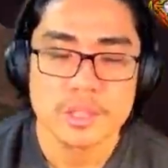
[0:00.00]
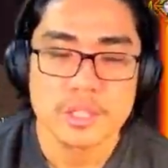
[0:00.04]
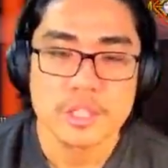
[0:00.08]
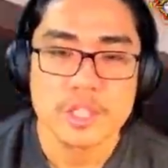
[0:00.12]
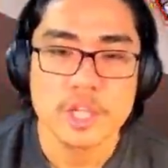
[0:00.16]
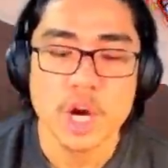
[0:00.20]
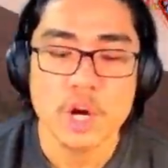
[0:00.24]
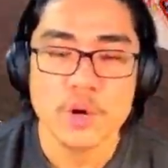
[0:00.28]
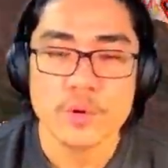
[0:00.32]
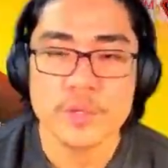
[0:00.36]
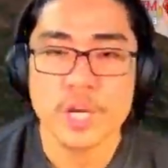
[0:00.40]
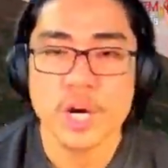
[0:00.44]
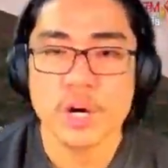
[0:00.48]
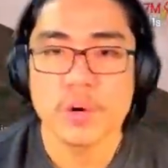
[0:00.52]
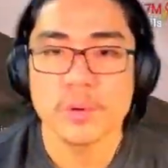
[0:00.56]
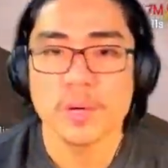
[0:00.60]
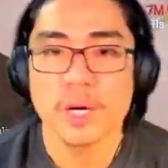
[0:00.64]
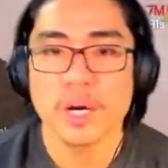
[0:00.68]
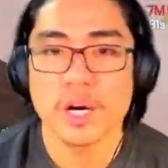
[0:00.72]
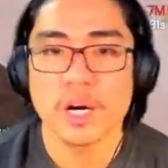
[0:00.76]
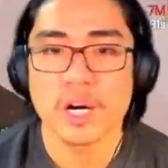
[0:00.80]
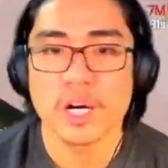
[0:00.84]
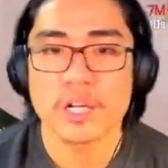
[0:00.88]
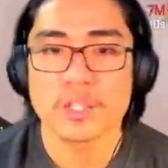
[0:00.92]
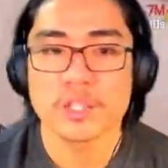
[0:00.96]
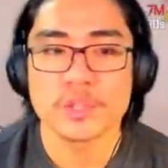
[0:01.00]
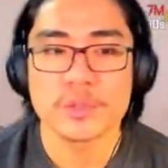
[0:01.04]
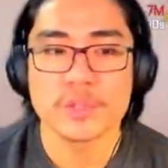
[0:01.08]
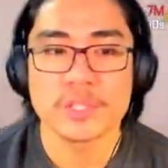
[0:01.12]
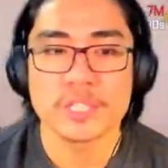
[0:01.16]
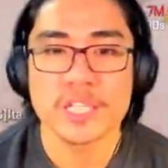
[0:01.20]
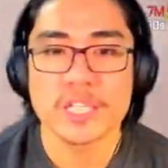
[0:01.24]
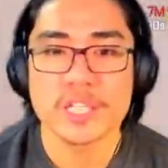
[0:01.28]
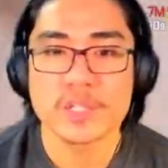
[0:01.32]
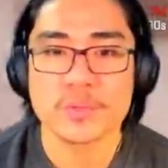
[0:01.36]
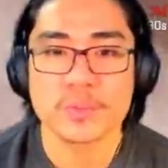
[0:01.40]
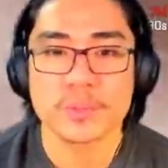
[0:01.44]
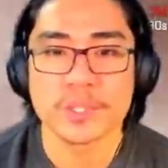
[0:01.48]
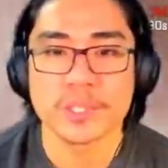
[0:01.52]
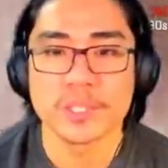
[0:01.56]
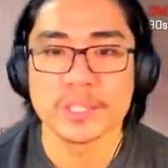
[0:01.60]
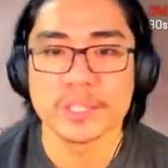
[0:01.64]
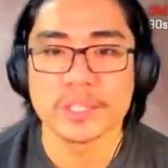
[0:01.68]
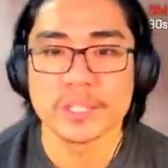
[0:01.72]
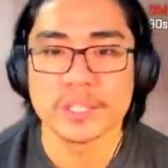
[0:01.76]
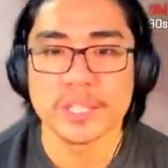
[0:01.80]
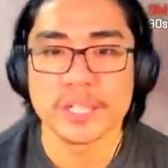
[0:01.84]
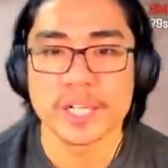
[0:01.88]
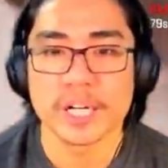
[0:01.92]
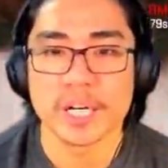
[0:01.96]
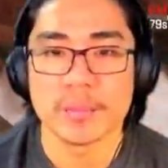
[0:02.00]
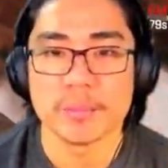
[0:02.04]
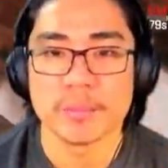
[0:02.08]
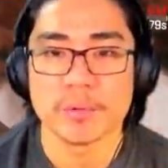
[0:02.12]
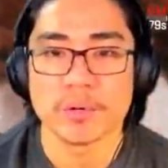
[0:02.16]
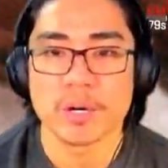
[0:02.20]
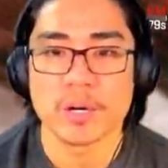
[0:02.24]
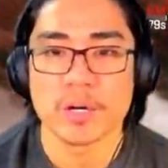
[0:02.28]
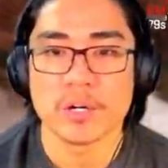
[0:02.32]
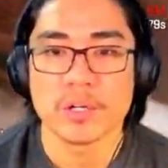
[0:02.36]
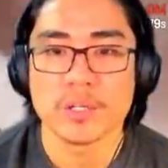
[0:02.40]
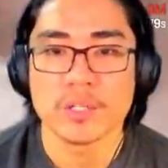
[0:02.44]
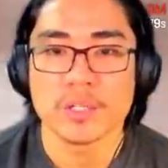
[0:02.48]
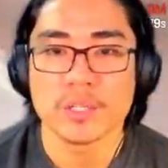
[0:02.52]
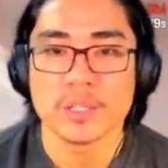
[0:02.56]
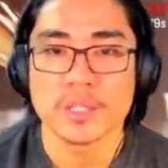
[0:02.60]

Yo, yo, oh, dude, he's really lit up, bro.